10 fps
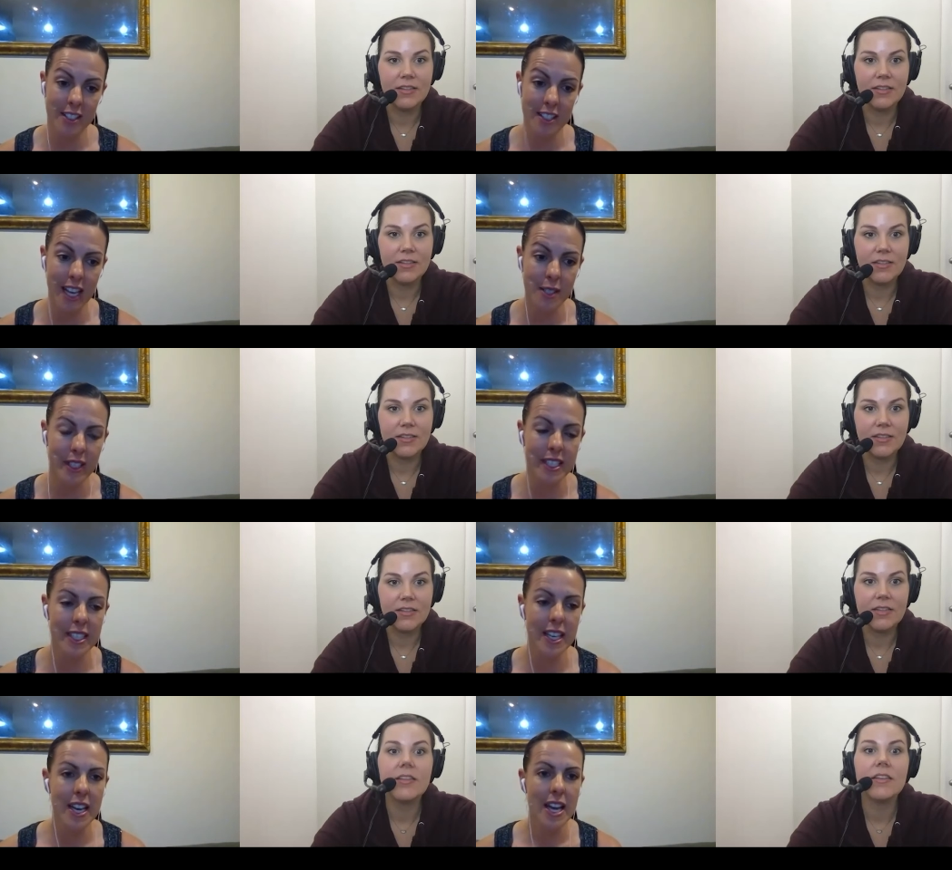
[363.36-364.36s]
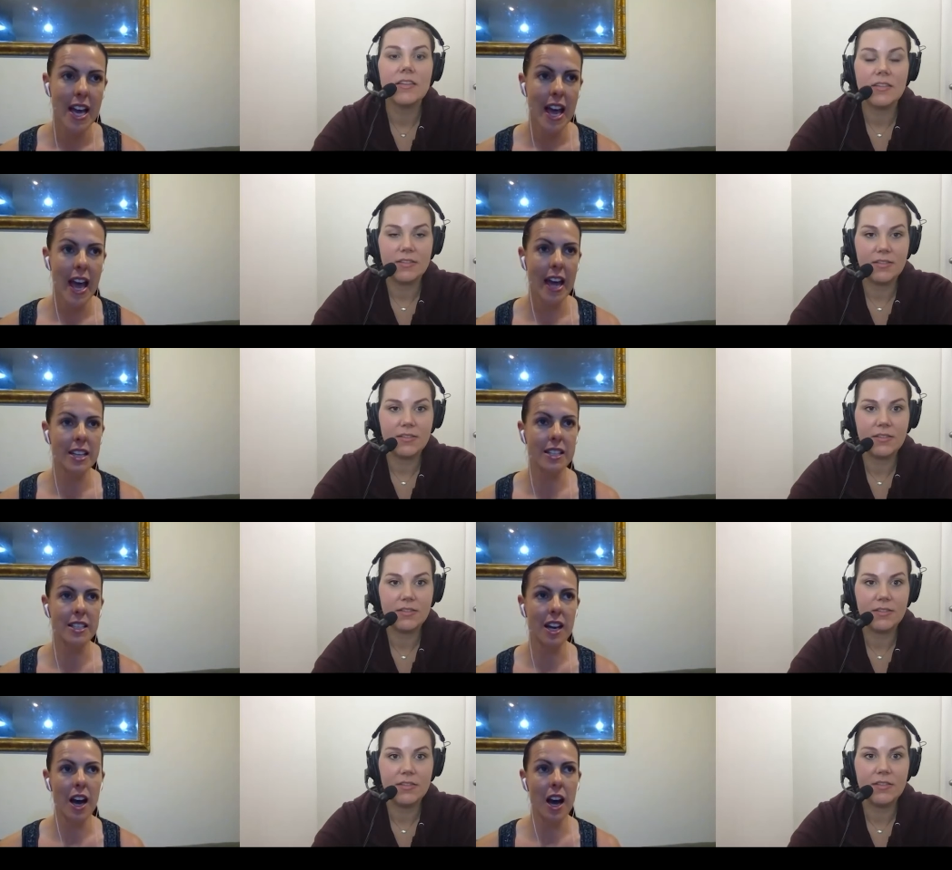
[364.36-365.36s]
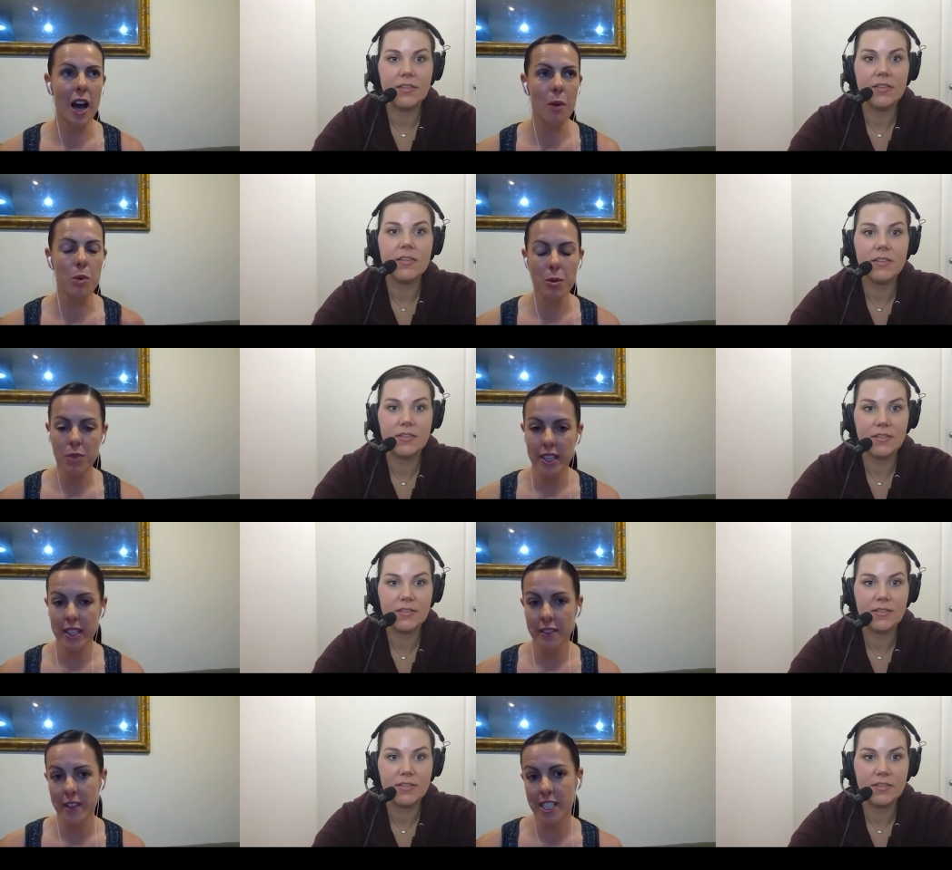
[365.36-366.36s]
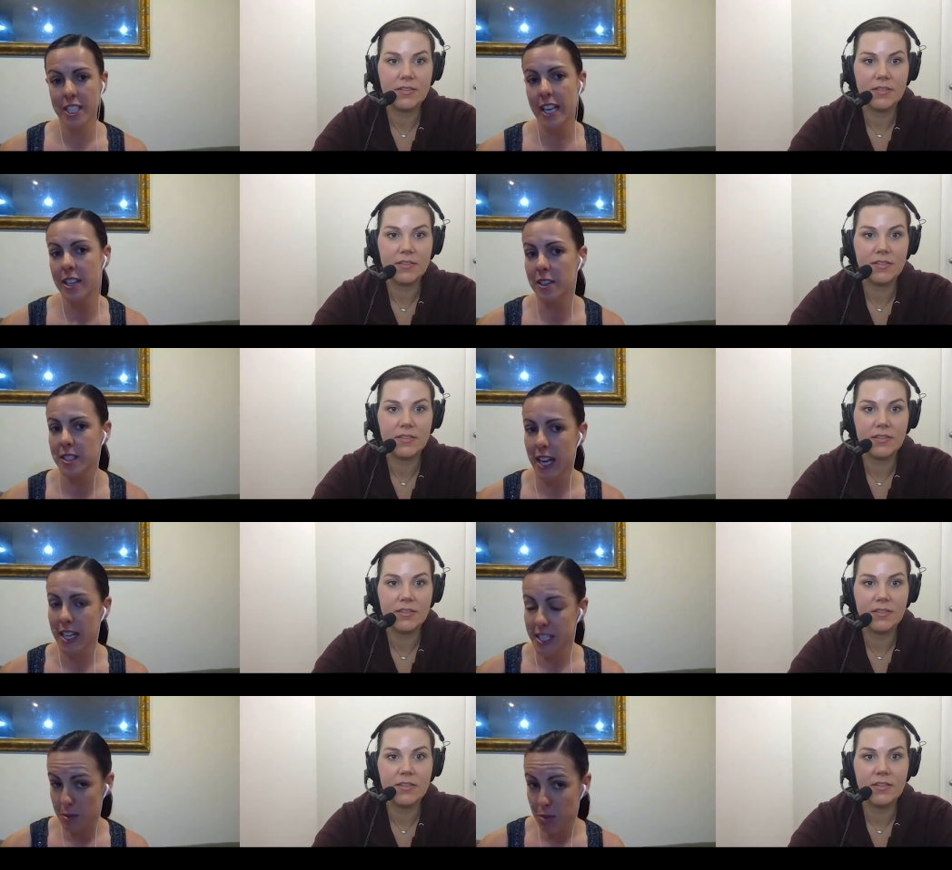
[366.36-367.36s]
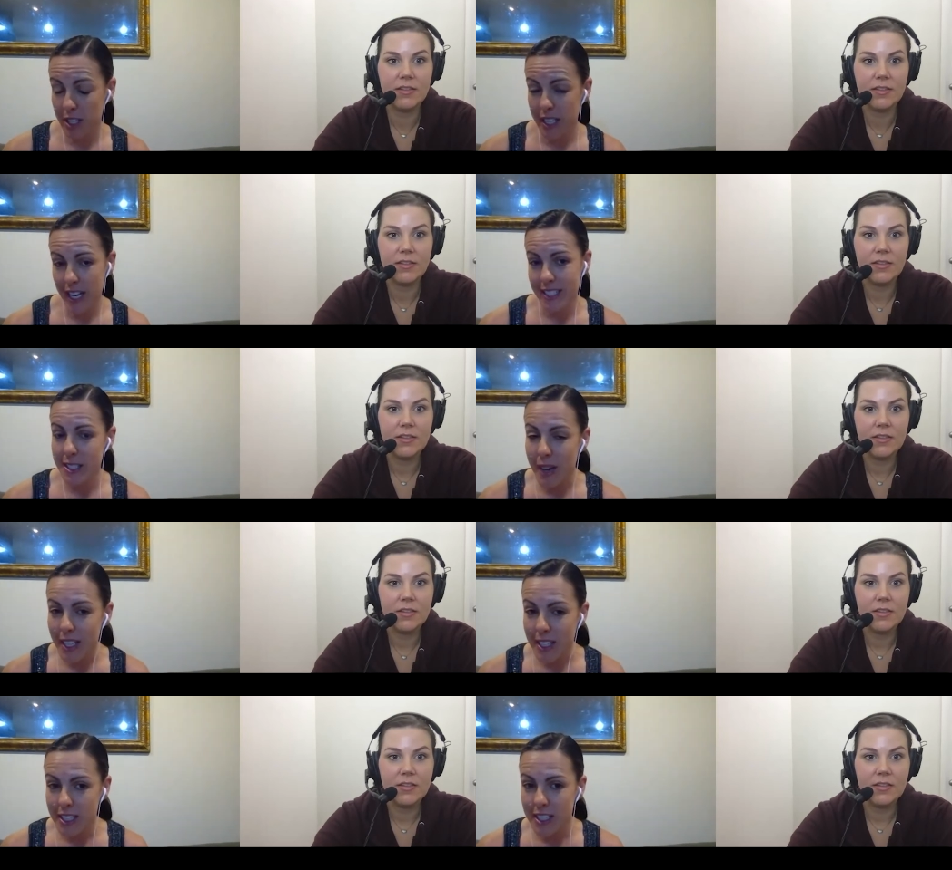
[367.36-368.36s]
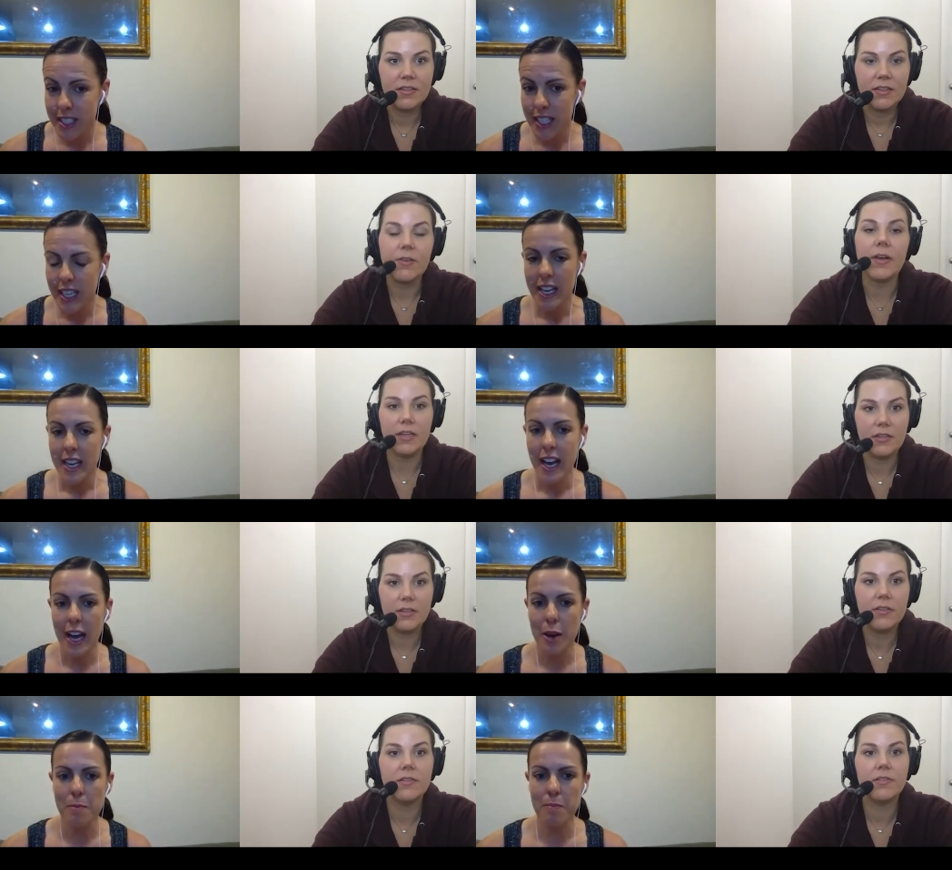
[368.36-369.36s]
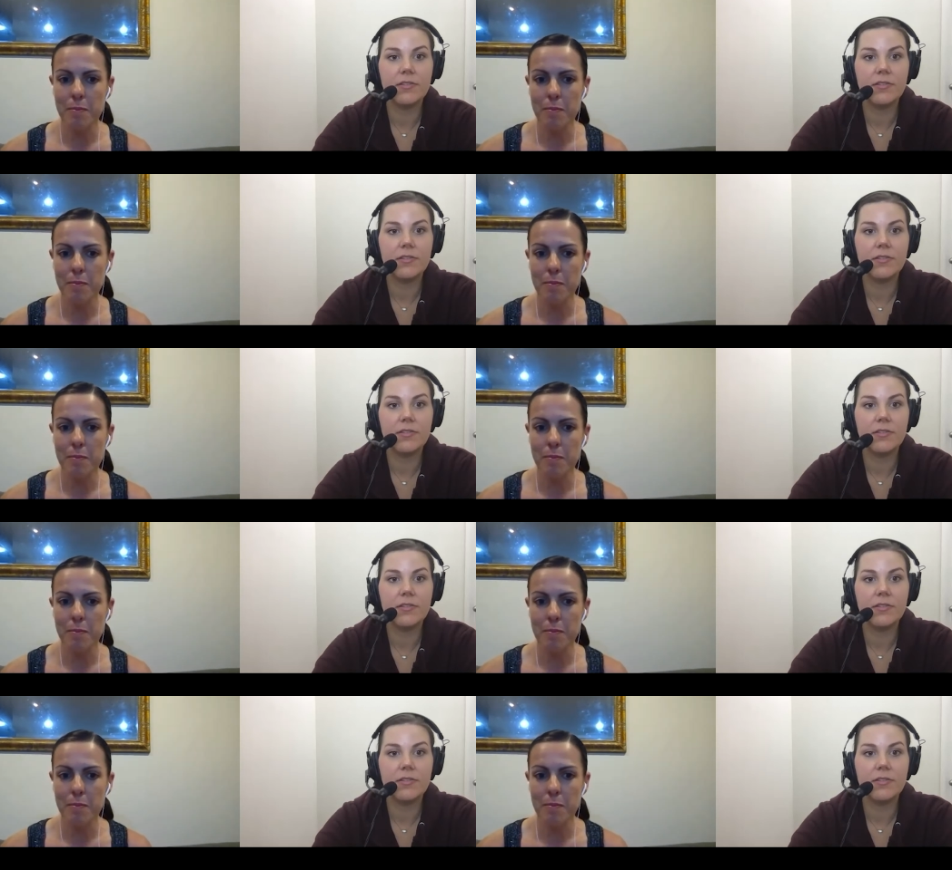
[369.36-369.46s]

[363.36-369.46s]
Speaker 1: side to it. And I won't bring the veg keto side to the podcast as much. Okay. Um,